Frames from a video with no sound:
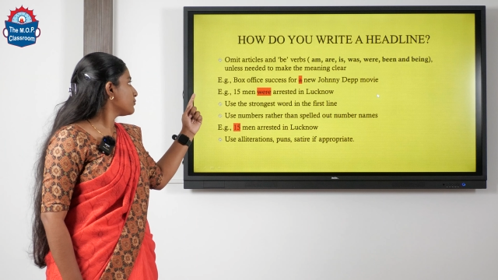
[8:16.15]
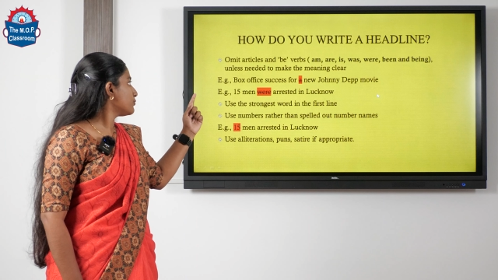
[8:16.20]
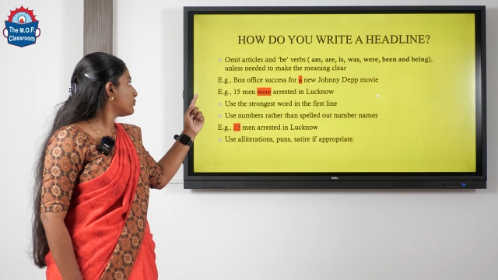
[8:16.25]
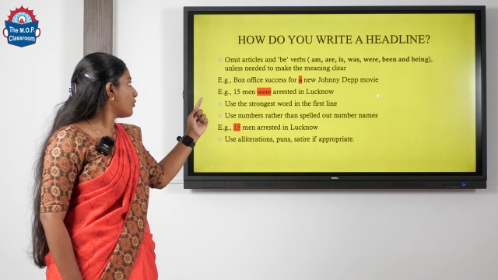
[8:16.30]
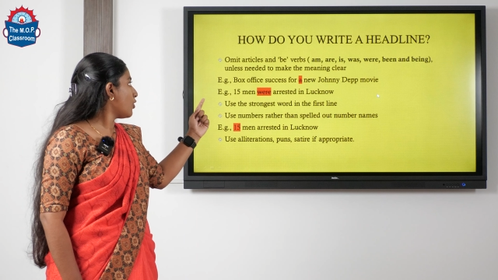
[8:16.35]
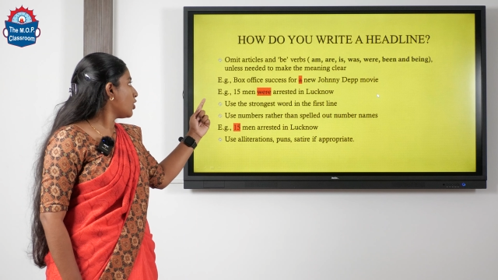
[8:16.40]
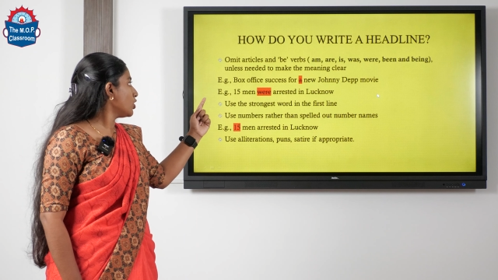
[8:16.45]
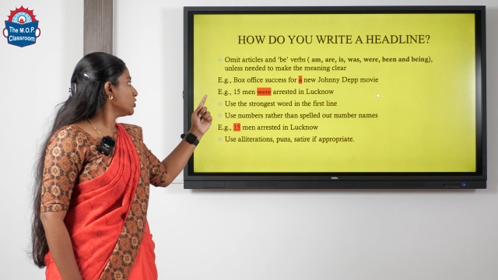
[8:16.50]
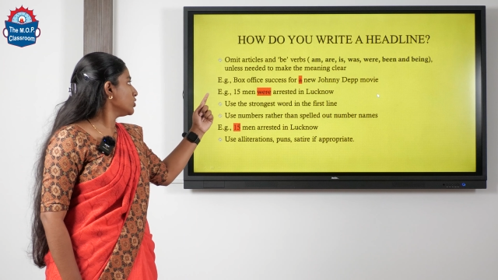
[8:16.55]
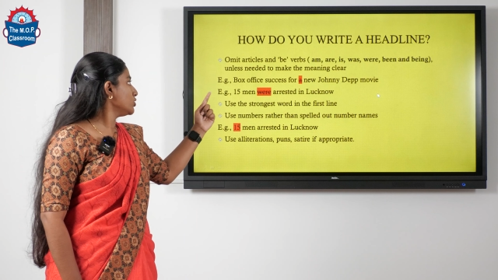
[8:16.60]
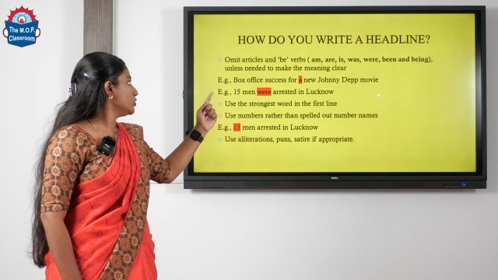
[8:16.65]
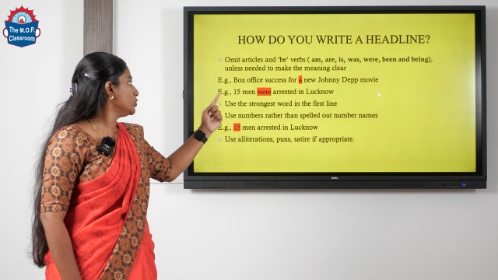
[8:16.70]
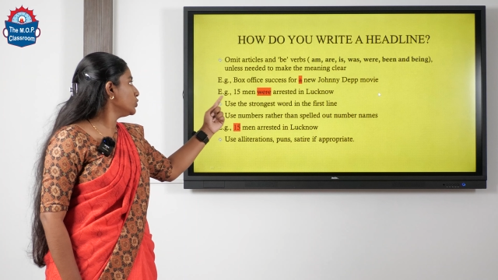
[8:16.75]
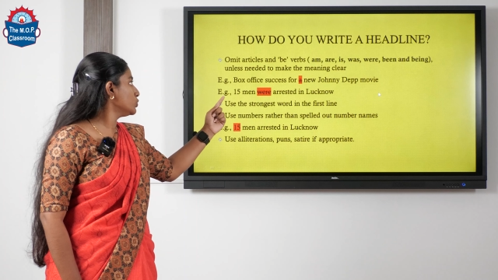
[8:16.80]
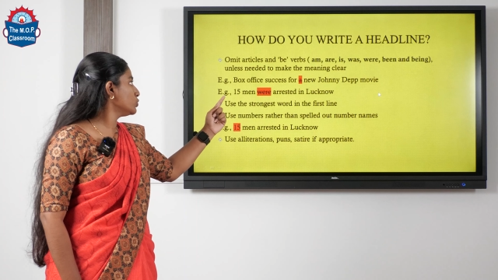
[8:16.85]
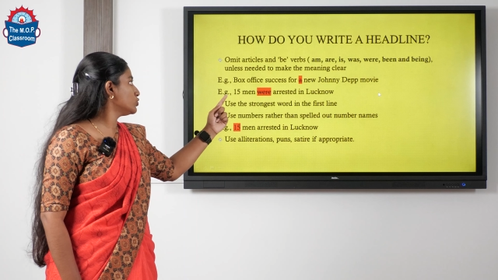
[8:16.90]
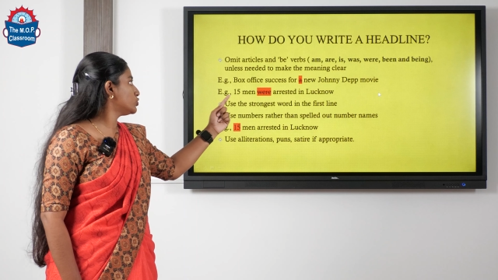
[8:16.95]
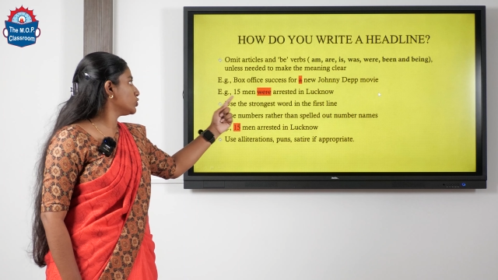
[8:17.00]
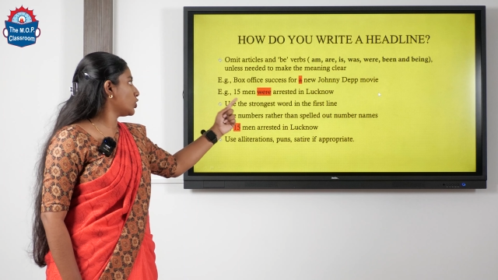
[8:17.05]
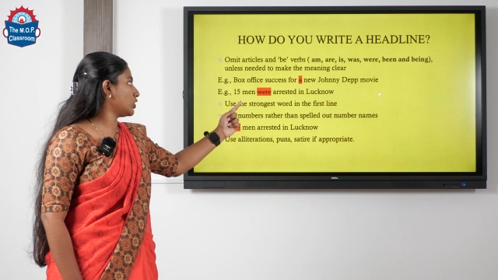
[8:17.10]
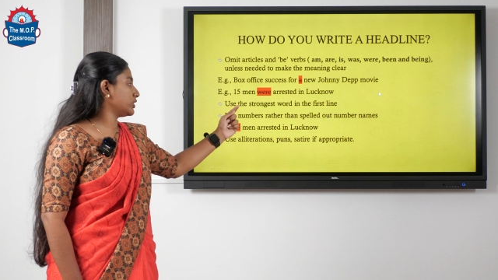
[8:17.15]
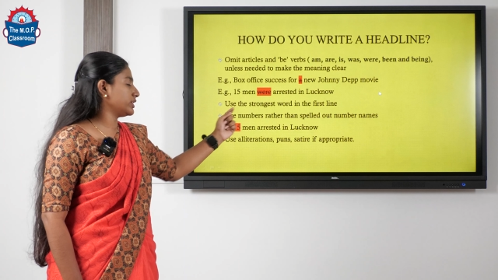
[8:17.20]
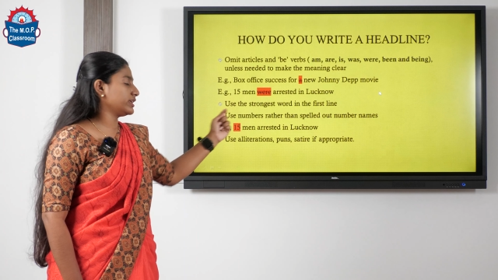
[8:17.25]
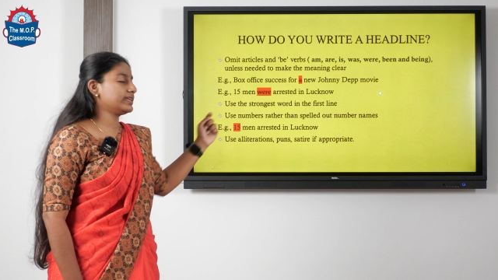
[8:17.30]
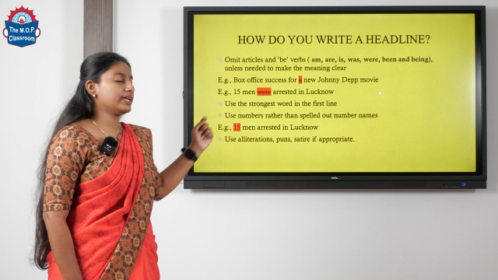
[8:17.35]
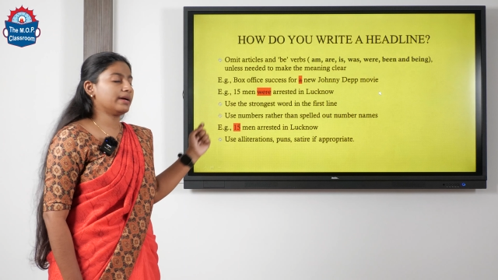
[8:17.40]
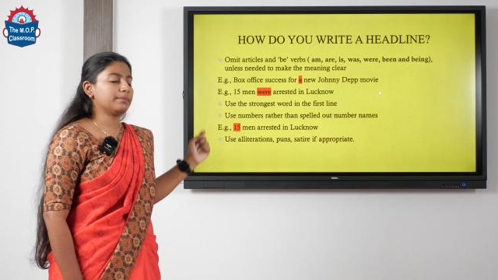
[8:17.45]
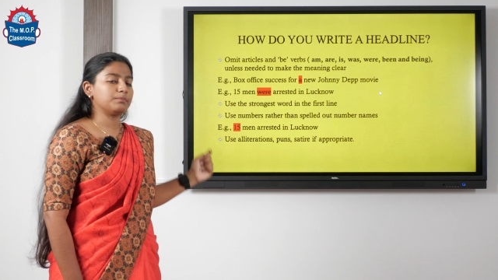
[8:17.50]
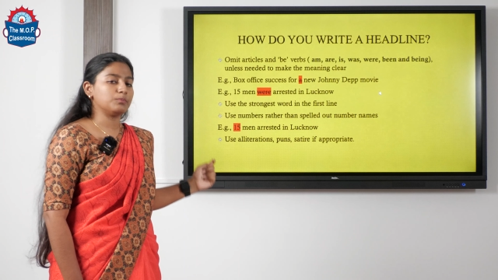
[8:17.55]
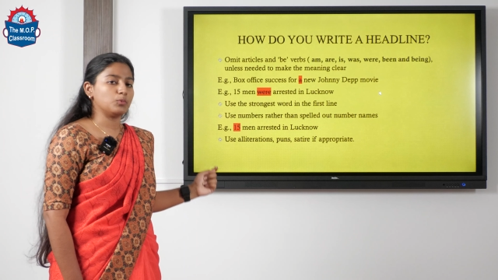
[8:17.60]
for new Johnny
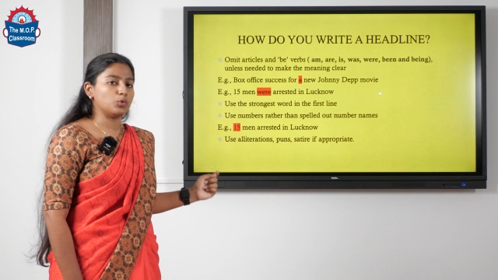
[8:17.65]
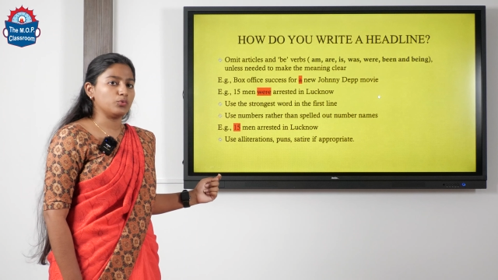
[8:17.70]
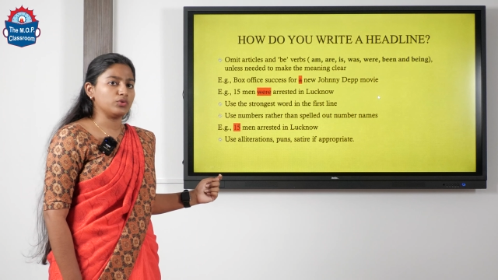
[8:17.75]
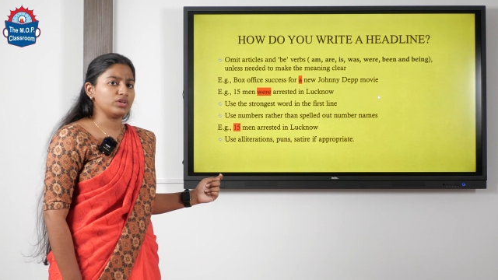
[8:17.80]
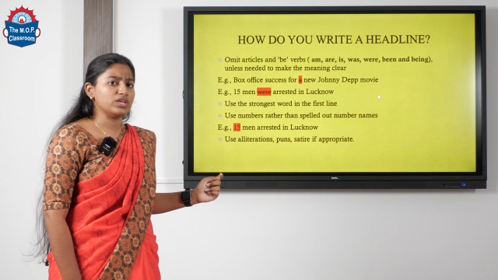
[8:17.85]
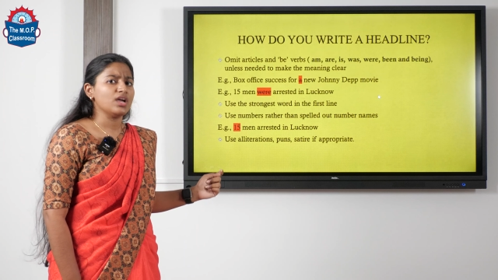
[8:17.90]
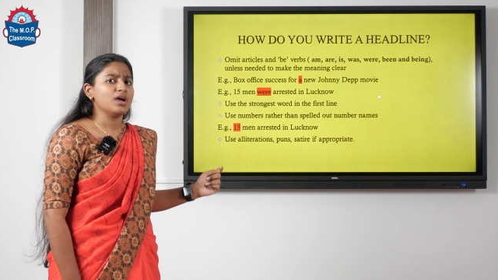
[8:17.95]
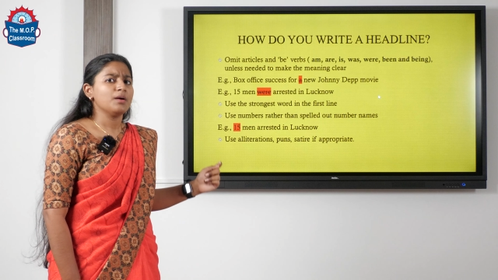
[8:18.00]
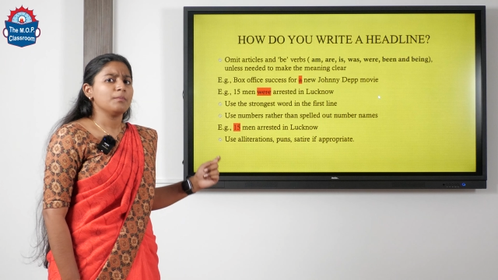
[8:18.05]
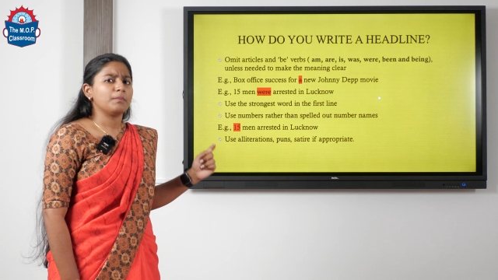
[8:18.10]
Depp movie.